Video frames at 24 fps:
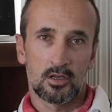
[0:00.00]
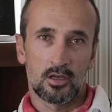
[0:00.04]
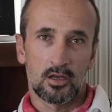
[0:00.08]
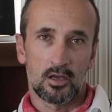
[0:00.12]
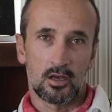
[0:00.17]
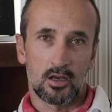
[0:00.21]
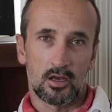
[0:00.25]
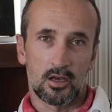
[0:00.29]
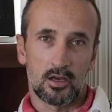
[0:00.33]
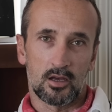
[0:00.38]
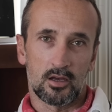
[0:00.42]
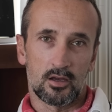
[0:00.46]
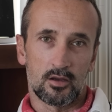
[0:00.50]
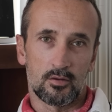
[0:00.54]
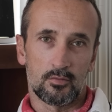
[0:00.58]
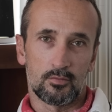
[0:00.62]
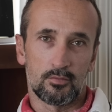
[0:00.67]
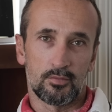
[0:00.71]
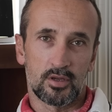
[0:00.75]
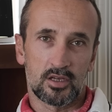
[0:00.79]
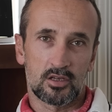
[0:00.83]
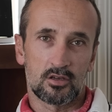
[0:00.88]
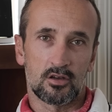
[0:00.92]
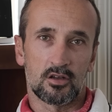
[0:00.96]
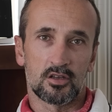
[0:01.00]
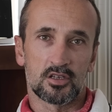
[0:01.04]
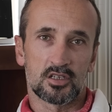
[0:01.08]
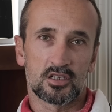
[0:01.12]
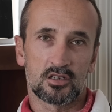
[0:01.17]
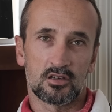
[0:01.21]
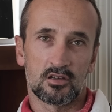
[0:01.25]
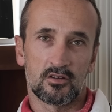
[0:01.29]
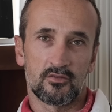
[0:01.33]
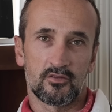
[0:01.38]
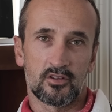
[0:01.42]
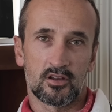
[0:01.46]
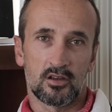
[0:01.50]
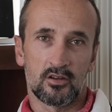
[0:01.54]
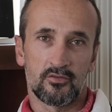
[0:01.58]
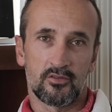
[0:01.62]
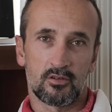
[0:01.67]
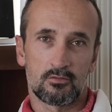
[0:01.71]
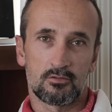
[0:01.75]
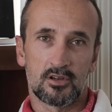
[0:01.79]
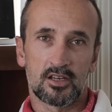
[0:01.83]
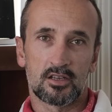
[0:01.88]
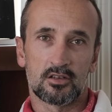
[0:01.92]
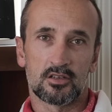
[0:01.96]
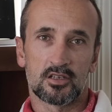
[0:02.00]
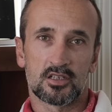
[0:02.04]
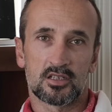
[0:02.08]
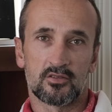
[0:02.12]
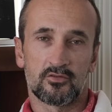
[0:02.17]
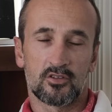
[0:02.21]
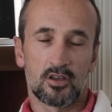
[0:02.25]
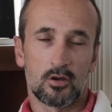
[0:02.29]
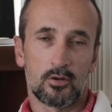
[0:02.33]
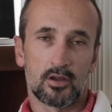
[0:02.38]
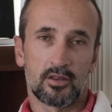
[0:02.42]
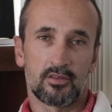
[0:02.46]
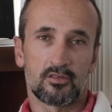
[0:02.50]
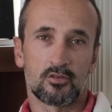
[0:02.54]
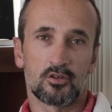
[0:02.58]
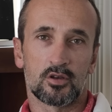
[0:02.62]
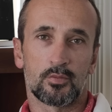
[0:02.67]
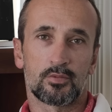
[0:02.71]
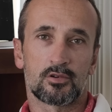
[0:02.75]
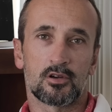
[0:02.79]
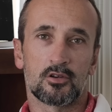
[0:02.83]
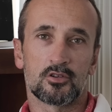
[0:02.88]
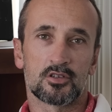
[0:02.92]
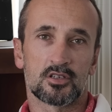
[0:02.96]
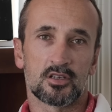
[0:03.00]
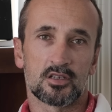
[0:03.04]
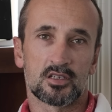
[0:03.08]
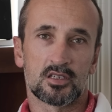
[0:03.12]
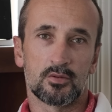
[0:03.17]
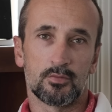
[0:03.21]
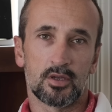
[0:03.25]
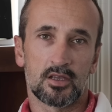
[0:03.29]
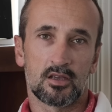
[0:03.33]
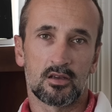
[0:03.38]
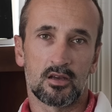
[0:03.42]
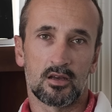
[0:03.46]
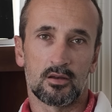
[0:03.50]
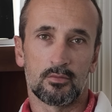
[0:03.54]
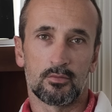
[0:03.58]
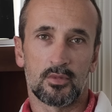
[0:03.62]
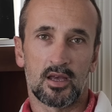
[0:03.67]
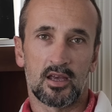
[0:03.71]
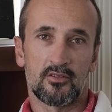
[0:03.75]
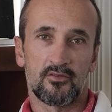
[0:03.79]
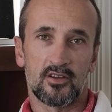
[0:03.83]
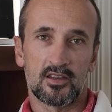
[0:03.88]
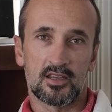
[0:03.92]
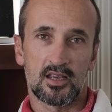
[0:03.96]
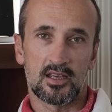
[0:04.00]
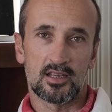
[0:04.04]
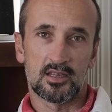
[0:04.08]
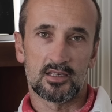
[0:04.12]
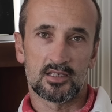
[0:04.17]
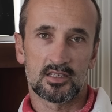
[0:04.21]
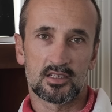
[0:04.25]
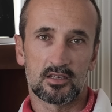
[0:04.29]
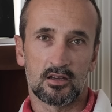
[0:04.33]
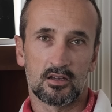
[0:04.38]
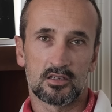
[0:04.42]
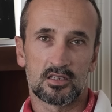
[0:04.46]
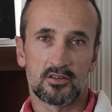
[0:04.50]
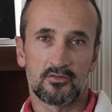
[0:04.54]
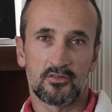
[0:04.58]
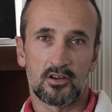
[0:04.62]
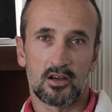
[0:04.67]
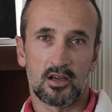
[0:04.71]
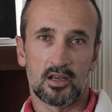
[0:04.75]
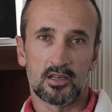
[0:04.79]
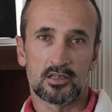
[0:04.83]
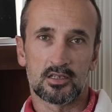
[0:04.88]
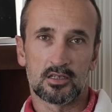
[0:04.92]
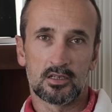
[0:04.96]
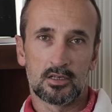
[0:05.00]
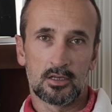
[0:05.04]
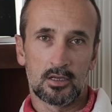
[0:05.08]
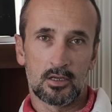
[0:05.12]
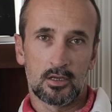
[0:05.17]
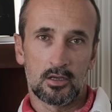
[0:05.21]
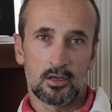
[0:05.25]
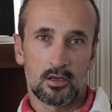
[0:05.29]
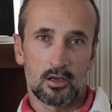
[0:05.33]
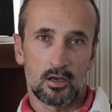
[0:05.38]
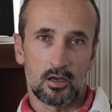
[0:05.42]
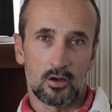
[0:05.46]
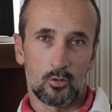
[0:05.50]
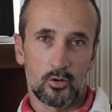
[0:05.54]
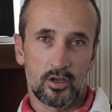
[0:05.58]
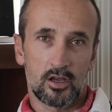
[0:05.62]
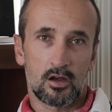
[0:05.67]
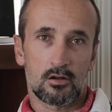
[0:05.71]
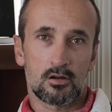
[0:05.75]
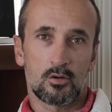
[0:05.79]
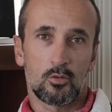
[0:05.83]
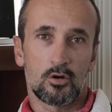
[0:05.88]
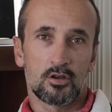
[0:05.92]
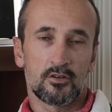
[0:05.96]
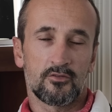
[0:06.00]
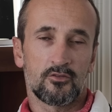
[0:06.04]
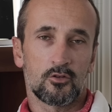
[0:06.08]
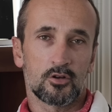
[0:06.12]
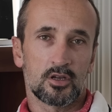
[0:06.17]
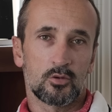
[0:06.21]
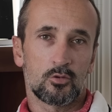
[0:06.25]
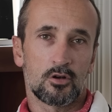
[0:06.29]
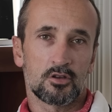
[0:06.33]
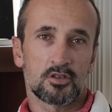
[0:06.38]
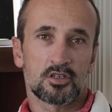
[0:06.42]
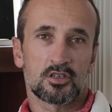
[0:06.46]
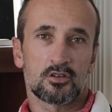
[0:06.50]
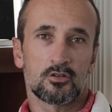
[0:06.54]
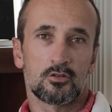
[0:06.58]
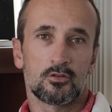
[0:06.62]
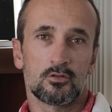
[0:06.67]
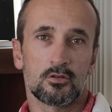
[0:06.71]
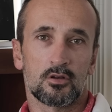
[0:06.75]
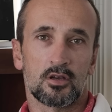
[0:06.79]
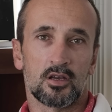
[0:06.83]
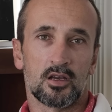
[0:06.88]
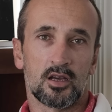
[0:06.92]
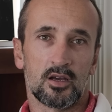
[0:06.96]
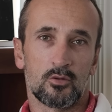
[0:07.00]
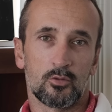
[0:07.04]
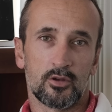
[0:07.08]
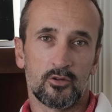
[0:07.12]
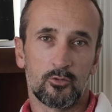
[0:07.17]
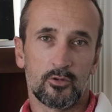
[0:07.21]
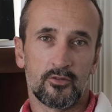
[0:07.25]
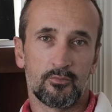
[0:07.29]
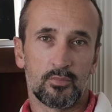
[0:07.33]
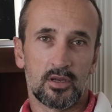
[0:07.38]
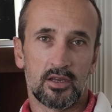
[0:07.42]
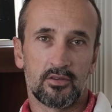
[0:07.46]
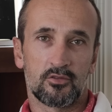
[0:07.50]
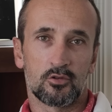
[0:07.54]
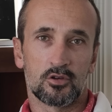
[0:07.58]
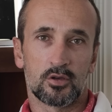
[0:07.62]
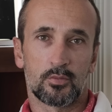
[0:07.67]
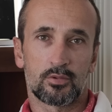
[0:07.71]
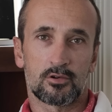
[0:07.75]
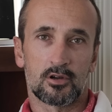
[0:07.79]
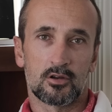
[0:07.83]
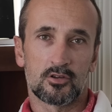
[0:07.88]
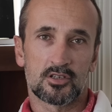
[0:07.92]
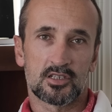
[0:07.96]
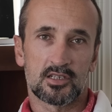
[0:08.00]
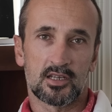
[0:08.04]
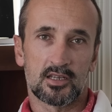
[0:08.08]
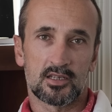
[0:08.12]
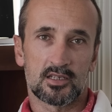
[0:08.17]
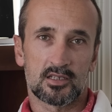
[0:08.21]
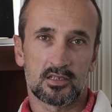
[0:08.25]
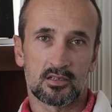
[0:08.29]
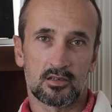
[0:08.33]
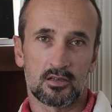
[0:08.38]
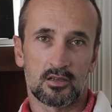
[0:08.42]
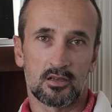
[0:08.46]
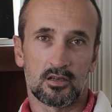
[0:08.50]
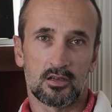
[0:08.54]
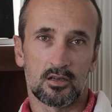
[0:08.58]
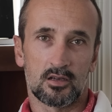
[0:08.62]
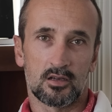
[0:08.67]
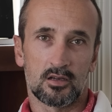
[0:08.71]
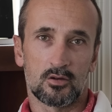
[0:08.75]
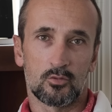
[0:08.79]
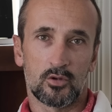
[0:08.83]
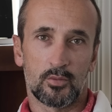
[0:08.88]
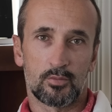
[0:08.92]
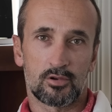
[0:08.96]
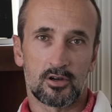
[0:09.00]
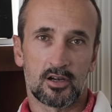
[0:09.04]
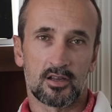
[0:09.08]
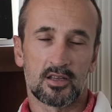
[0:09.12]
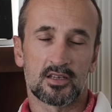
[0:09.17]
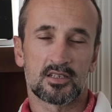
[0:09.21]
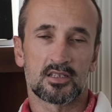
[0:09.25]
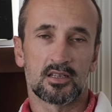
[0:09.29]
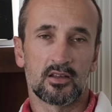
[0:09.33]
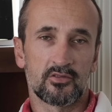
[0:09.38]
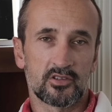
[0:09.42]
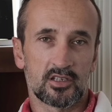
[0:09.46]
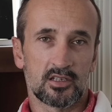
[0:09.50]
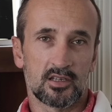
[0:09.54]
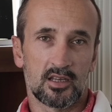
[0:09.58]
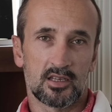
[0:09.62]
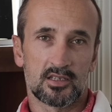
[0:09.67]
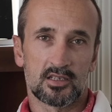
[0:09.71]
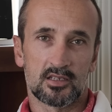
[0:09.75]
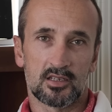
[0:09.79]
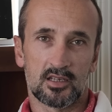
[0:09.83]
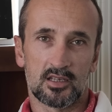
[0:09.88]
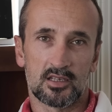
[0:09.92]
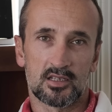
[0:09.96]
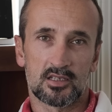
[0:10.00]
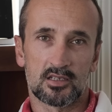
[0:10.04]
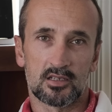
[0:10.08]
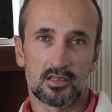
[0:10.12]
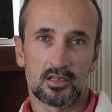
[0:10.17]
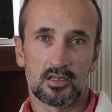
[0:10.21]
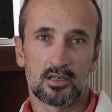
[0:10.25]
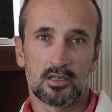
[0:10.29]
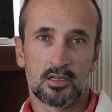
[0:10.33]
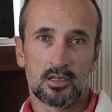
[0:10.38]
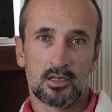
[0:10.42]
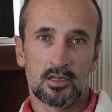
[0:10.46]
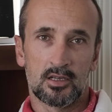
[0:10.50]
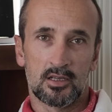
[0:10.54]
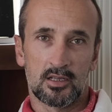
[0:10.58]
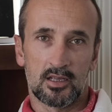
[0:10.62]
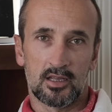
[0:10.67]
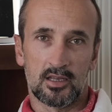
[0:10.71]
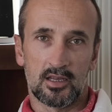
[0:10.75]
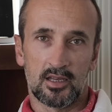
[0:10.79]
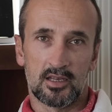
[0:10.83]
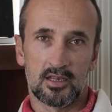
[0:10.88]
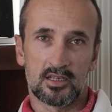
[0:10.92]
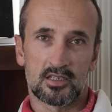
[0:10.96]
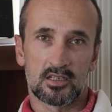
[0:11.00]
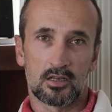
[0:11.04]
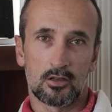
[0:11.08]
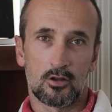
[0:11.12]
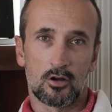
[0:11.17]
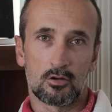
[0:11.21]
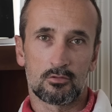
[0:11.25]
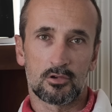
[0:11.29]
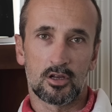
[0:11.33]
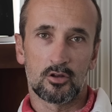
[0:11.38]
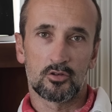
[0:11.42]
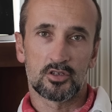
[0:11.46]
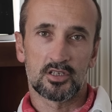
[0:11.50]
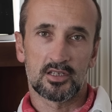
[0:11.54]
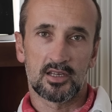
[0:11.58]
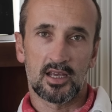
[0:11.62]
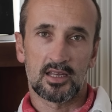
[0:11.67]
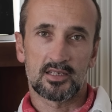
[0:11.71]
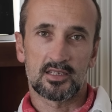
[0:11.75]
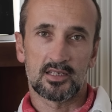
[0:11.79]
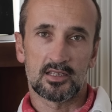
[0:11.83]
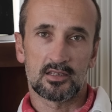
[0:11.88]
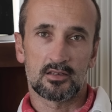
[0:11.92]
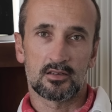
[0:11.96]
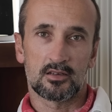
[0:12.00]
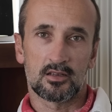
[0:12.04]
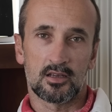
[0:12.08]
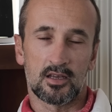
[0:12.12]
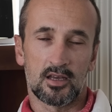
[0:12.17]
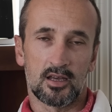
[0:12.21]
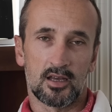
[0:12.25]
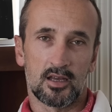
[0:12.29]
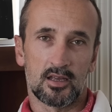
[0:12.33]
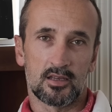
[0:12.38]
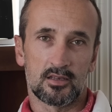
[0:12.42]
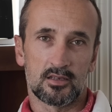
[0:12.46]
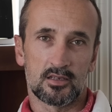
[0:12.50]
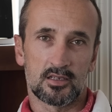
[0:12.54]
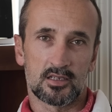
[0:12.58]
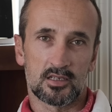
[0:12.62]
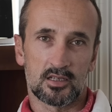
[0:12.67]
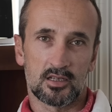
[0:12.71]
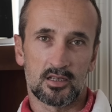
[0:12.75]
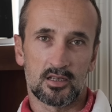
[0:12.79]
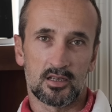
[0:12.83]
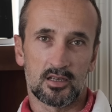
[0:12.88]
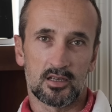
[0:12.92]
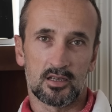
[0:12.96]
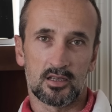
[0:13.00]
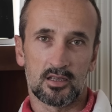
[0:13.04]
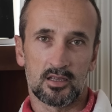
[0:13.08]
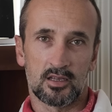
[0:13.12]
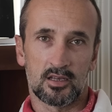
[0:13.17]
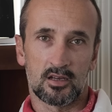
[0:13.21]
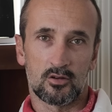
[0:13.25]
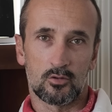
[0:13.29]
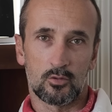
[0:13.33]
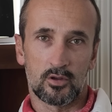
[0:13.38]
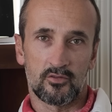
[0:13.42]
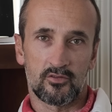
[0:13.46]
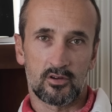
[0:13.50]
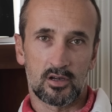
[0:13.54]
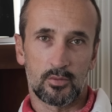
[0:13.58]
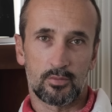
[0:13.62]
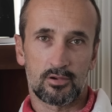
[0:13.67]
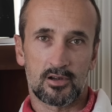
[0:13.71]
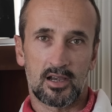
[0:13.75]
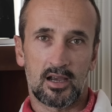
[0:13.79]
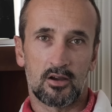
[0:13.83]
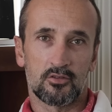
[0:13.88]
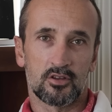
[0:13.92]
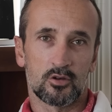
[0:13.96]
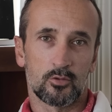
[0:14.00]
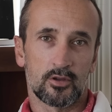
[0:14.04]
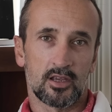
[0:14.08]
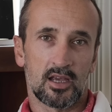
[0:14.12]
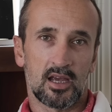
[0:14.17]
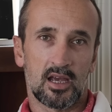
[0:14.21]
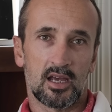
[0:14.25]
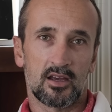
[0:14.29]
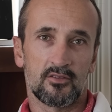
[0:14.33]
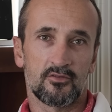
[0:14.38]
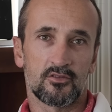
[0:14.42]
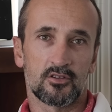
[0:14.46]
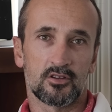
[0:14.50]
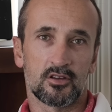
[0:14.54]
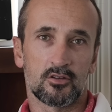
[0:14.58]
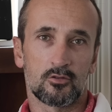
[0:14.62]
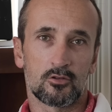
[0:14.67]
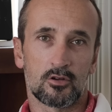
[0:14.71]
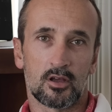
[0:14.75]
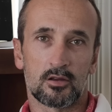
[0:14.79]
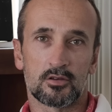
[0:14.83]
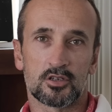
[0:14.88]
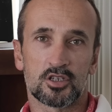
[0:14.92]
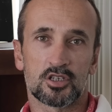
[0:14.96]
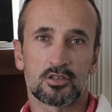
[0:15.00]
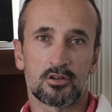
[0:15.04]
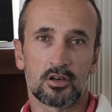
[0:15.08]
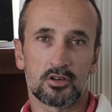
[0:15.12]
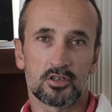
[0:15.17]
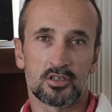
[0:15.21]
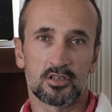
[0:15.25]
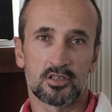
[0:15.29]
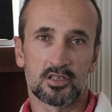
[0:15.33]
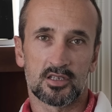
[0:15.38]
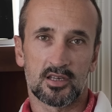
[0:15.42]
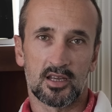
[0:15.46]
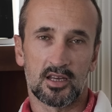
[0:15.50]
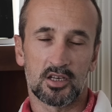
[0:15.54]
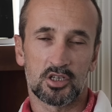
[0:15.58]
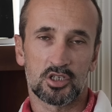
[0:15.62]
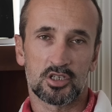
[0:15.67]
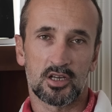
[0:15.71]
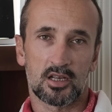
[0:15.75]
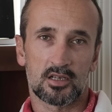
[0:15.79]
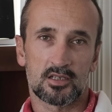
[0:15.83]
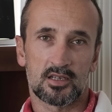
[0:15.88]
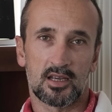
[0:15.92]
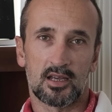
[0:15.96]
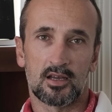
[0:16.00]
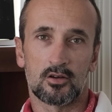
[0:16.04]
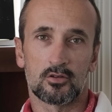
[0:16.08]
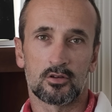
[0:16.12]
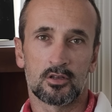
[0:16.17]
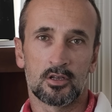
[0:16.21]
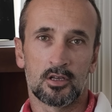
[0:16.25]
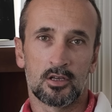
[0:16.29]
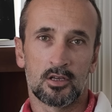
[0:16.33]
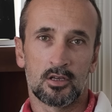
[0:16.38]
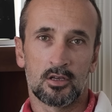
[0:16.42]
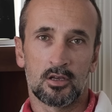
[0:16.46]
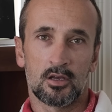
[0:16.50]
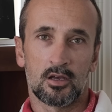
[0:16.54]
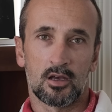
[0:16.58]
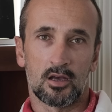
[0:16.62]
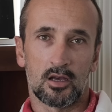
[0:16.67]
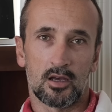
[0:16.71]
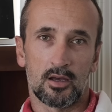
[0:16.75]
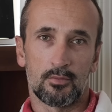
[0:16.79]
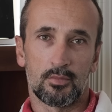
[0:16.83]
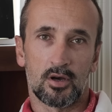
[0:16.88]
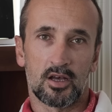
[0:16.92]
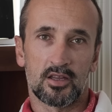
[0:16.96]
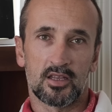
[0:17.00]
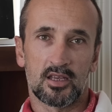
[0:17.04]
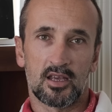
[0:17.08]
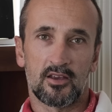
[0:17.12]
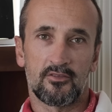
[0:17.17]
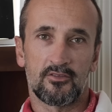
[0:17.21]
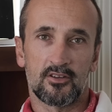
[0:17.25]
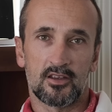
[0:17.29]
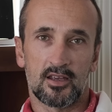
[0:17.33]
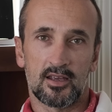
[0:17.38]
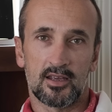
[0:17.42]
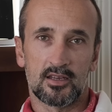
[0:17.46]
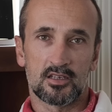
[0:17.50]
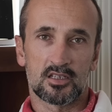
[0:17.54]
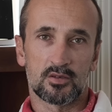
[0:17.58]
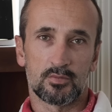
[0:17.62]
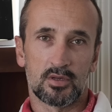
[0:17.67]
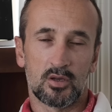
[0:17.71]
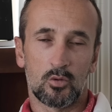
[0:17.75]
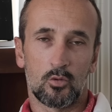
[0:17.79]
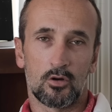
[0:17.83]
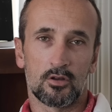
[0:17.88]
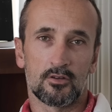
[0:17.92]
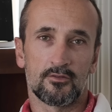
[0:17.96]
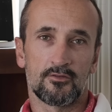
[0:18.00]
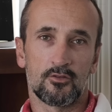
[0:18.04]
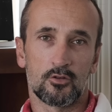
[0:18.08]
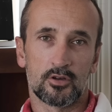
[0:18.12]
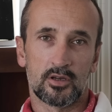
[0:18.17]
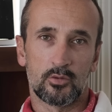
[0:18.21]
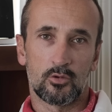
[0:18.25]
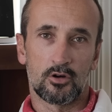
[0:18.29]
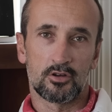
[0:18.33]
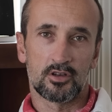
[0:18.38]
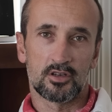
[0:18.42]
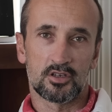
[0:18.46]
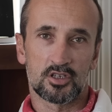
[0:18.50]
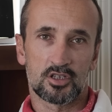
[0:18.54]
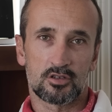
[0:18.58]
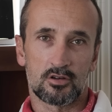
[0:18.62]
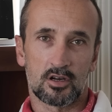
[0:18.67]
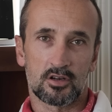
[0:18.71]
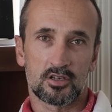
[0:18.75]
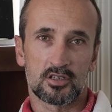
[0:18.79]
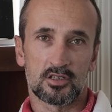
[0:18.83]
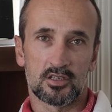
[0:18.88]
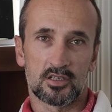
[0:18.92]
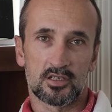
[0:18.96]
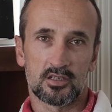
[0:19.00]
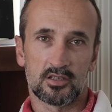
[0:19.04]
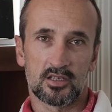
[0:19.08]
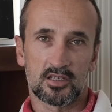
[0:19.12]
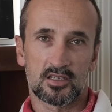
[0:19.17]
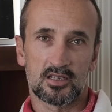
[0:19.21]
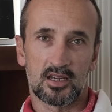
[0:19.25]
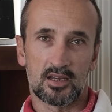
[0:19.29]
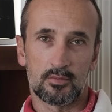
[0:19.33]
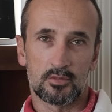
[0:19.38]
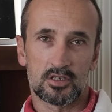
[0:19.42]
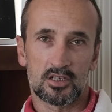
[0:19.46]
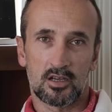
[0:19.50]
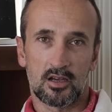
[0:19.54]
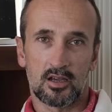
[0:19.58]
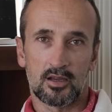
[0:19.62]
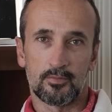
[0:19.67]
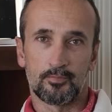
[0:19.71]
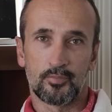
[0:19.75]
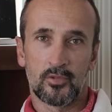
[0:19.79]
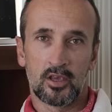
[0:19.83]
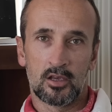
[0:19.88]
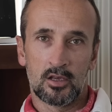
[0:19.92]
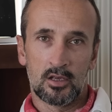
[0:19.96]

Because of the rigors of going through the process to become FAA certified. We are a 141 school. We've been through the process. We pride ourselves in it, and it is a long road to get it. And we're very proud that we have, and all our instructors get checked out by the FAA to be 141 instructors at the same time.